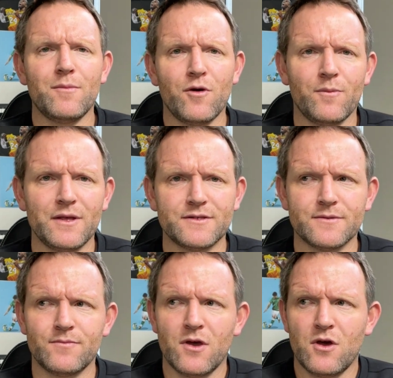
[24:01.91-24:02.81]

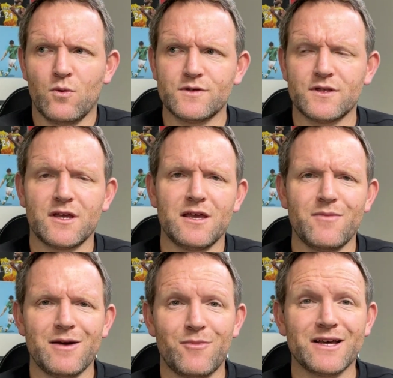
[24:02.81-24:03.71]
momentum was thinking
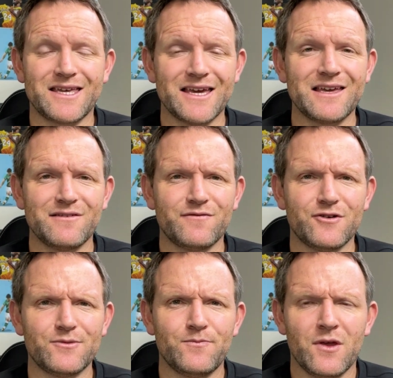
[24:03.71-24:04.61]
about my kicking foot.